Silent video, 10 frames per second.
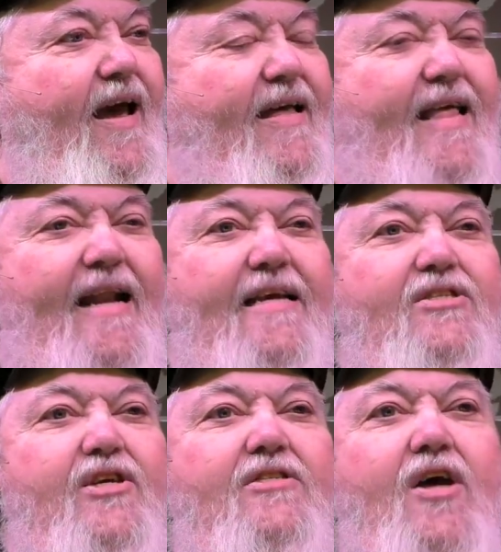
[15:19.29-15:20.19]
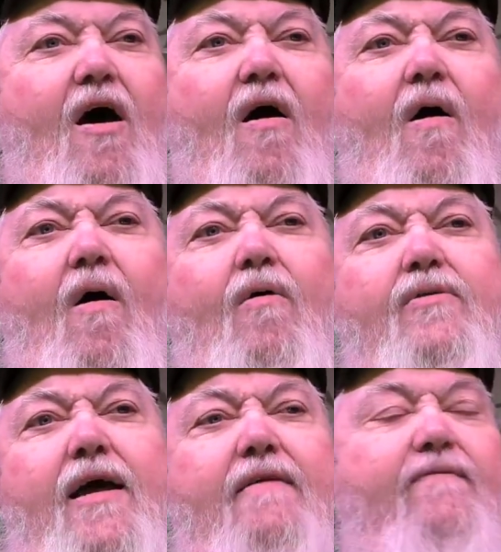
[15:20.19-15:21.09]
And that is, it's all
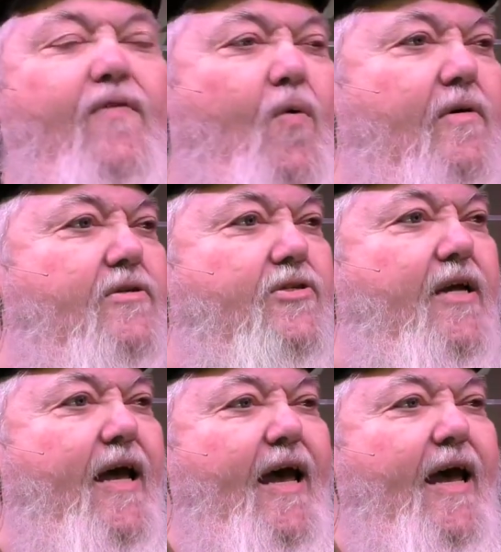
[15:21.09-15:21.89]
done for us.